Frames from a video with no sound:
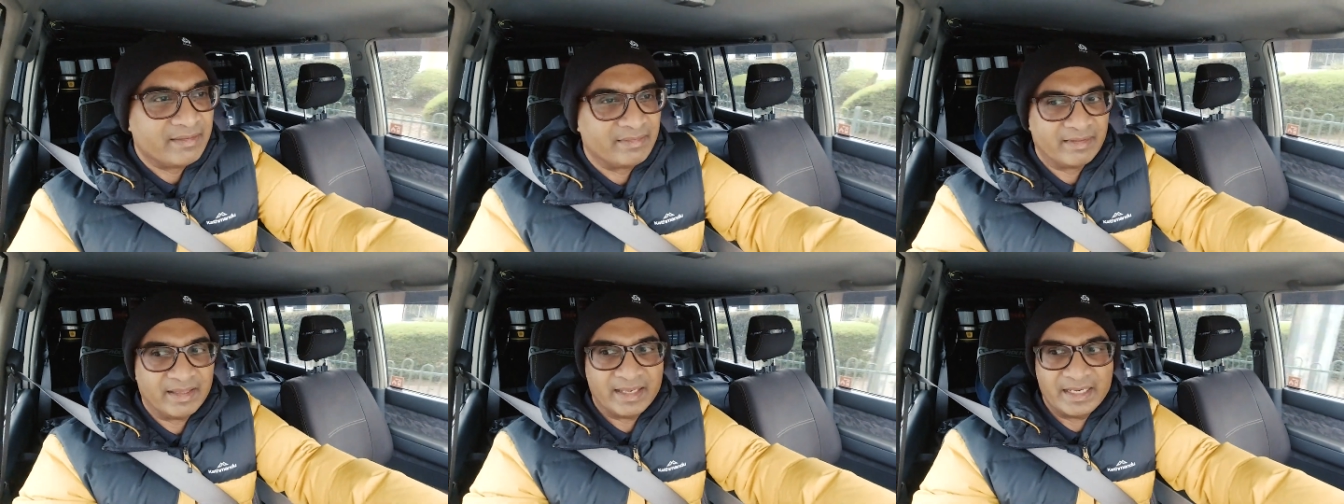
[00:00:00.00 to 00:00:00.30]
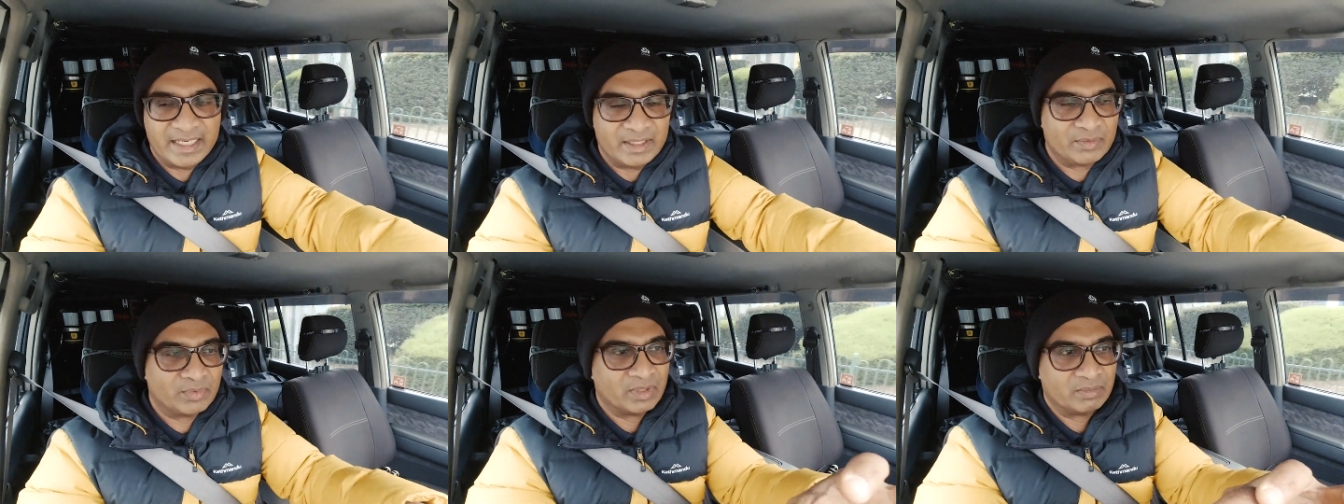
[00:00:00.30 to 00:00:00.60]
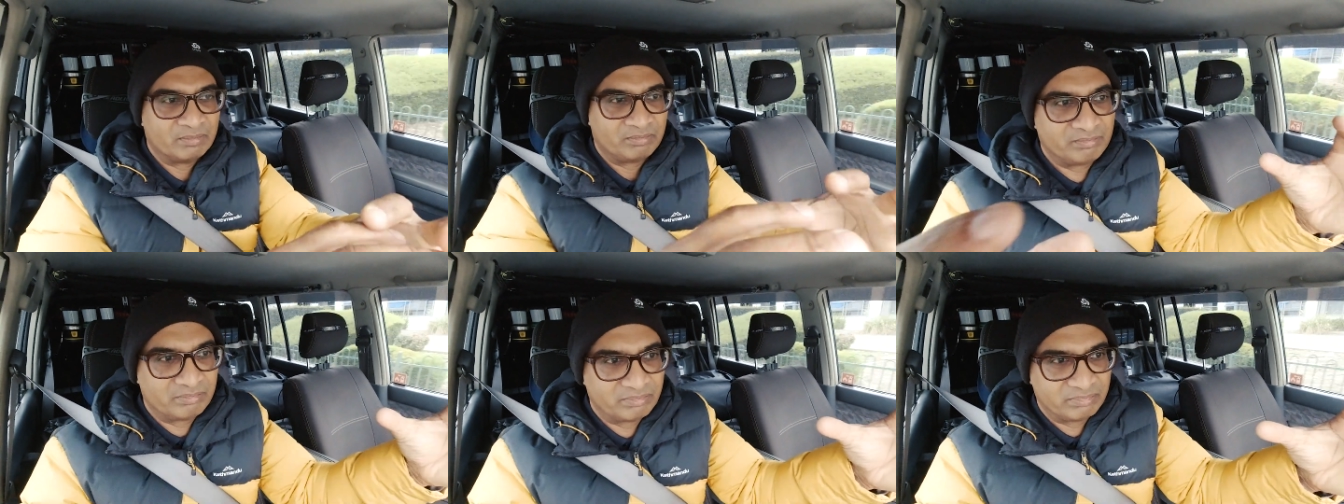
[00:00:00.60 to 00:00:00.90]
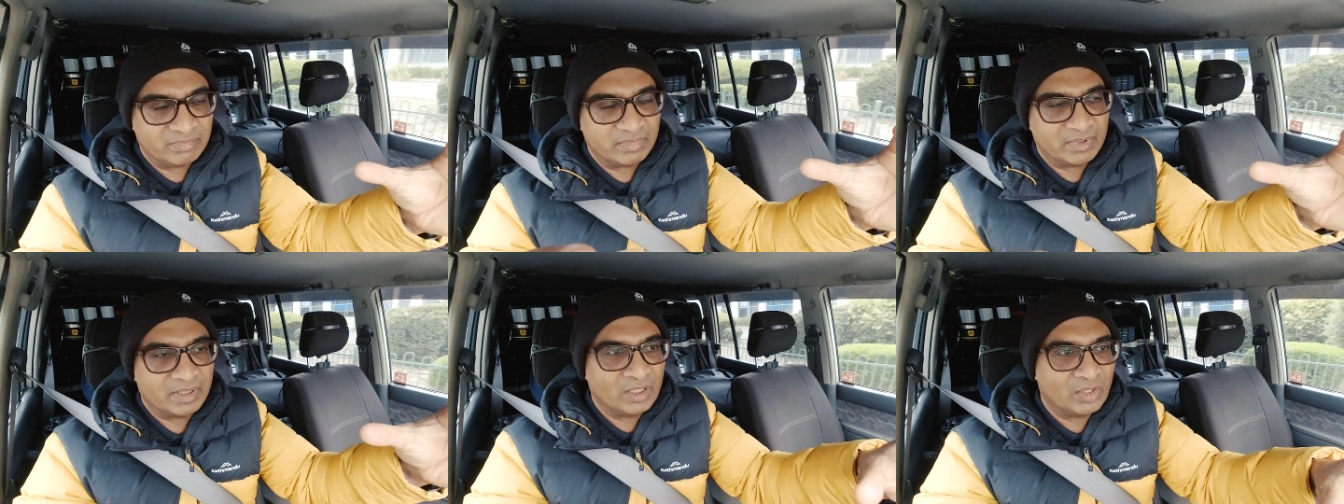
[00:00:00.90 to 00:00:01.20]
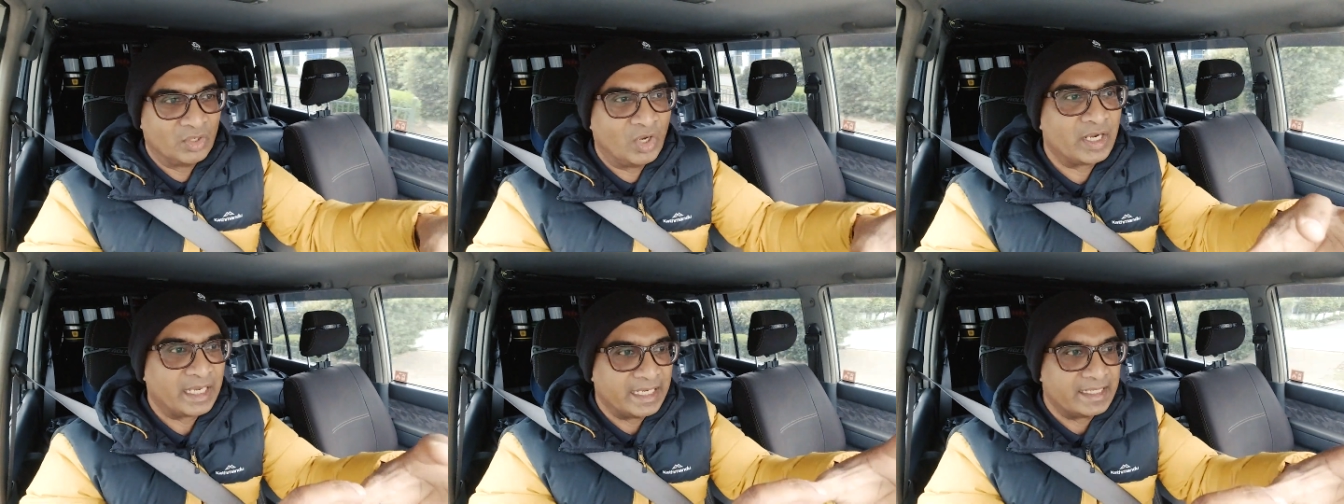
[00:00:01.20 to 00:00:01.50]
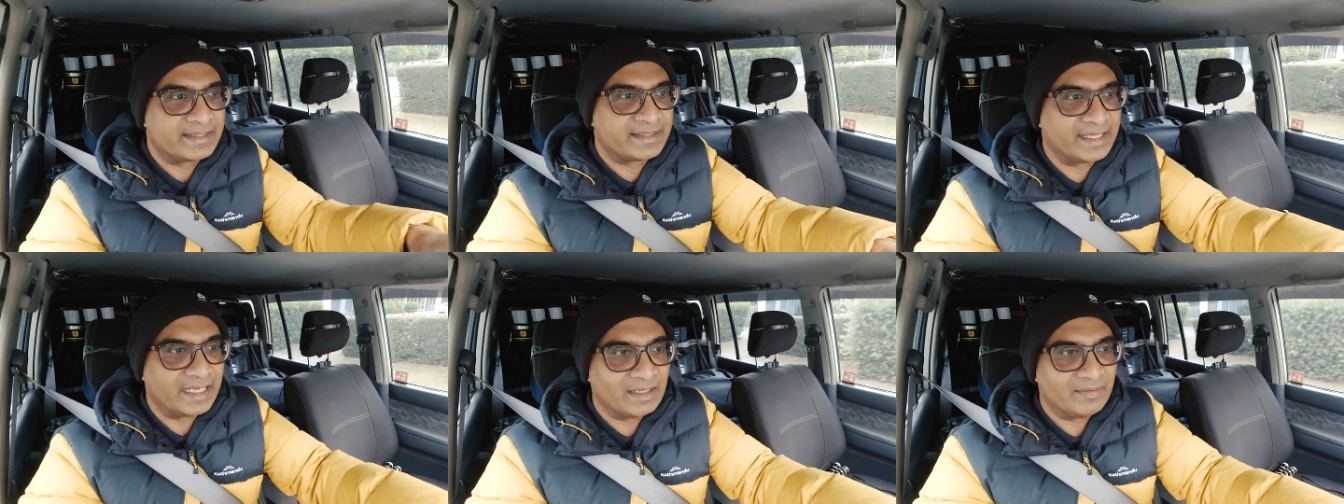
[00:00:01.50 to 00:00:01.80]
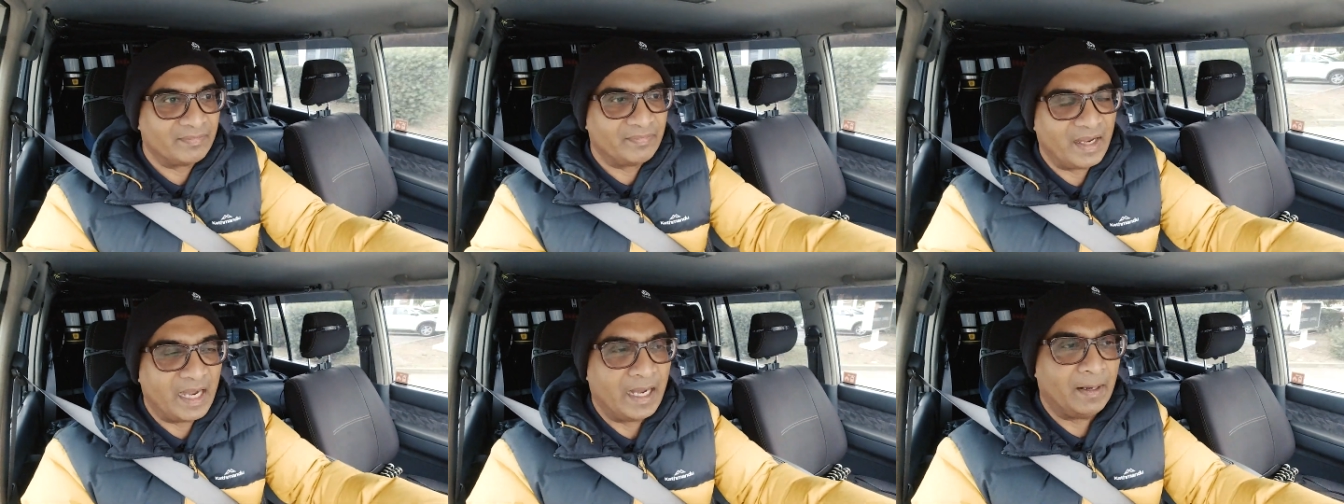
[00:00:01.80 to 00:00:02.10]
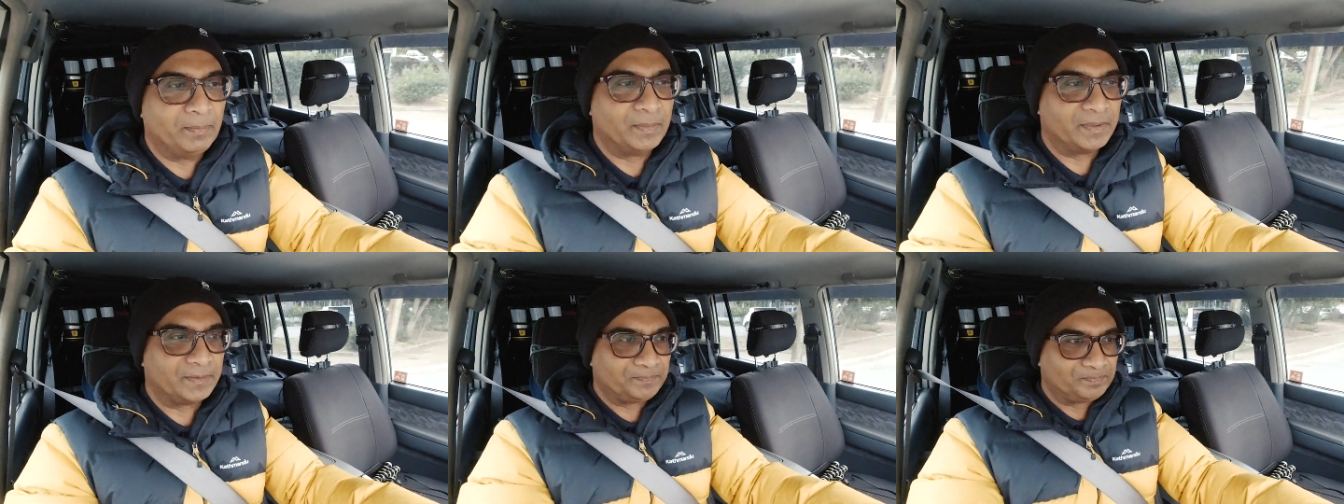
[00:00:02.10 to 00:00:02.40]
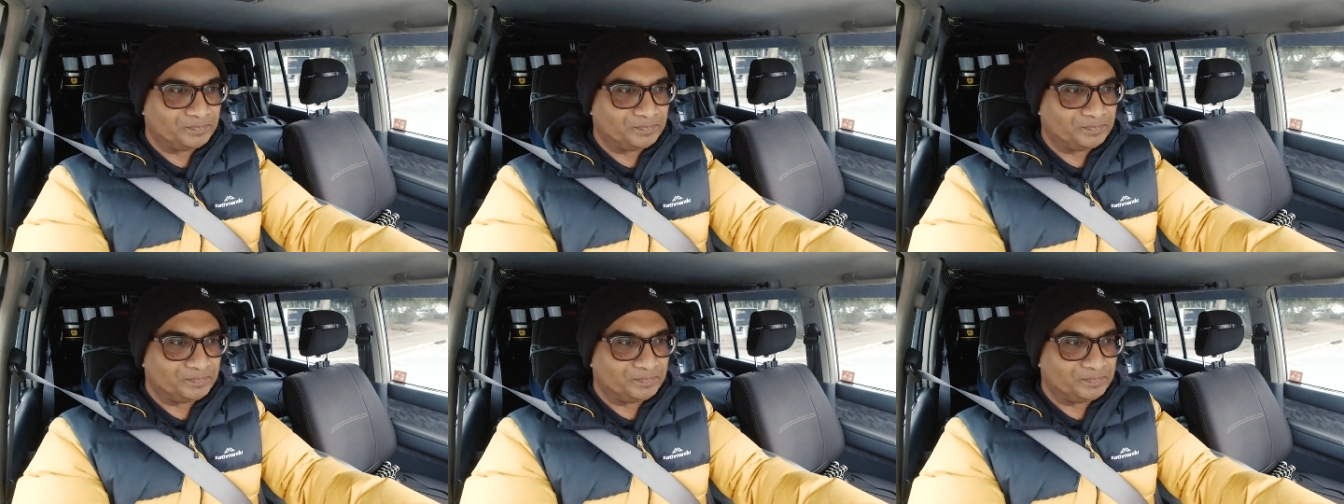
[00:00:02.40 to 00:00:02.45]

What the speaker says: then it would lock itself up.